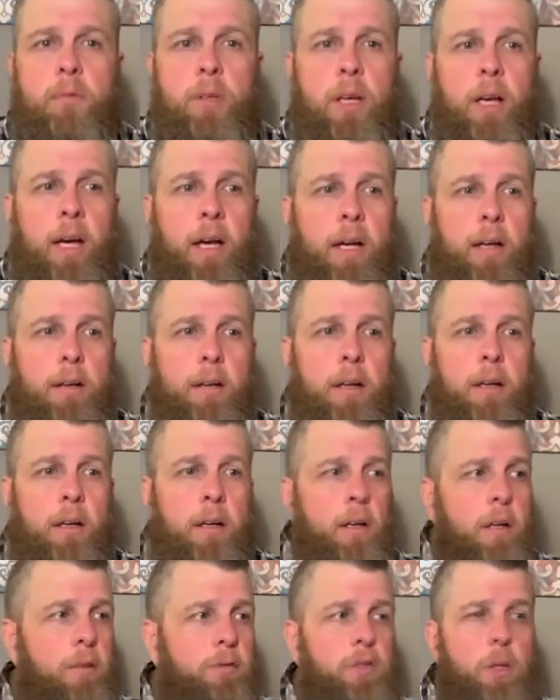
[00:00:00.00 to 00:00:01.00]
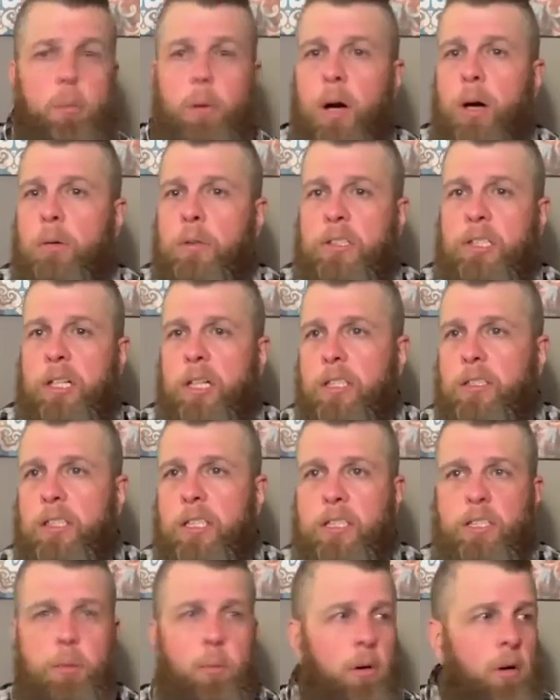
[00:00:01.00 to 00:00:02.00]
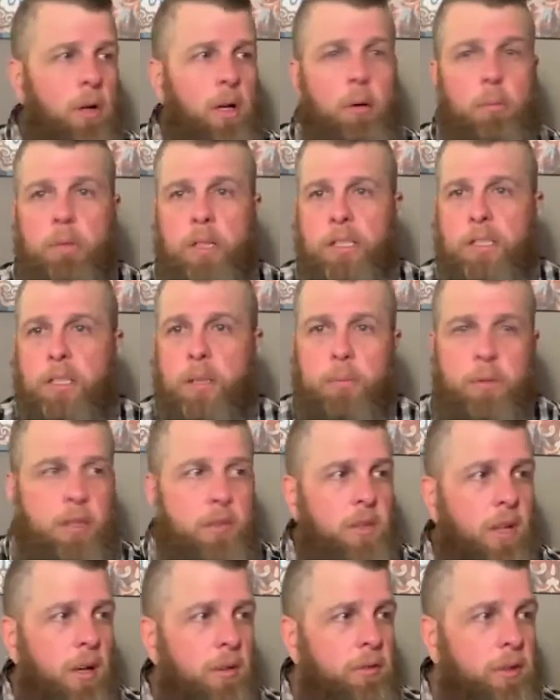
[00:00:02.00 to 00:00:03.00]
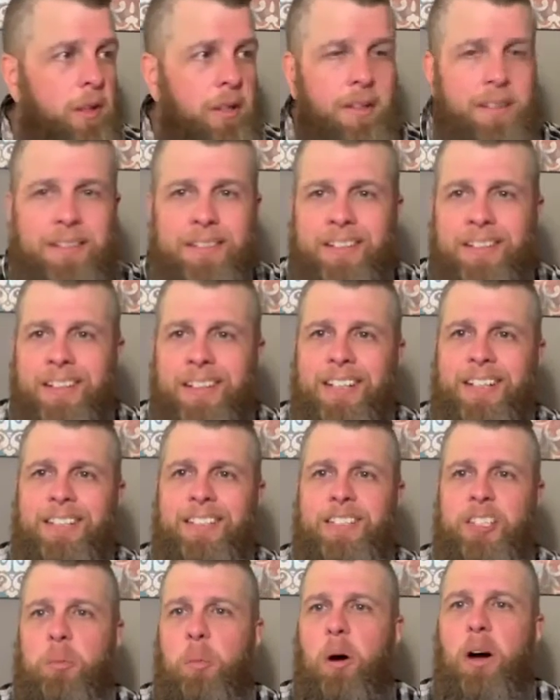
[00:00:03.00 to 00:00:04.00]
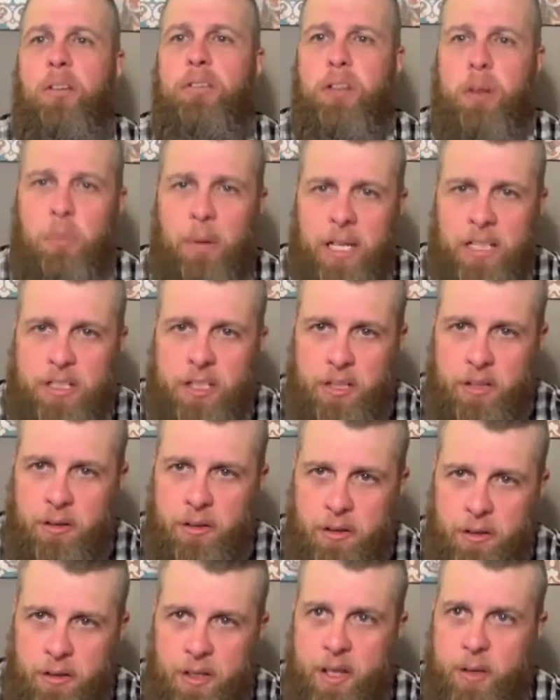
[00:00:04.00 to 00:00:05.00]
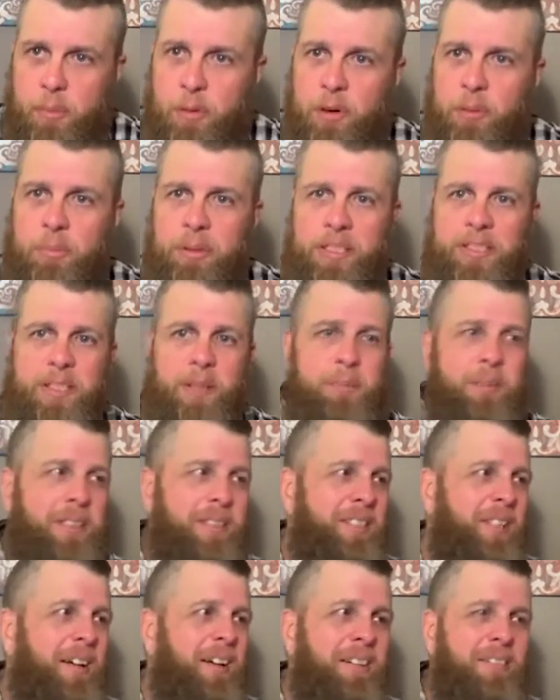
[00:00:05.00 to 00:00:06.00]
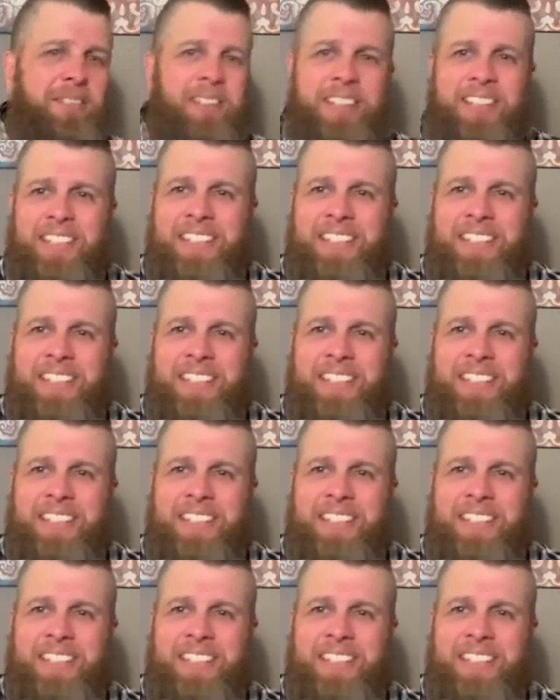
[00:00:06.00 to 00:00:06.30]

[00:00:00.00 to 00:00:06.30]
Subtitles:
And if Jamal was here, I'd say, Jamal, come play something softly. Jamal, if you're watching, go to your keyboard and play something softly.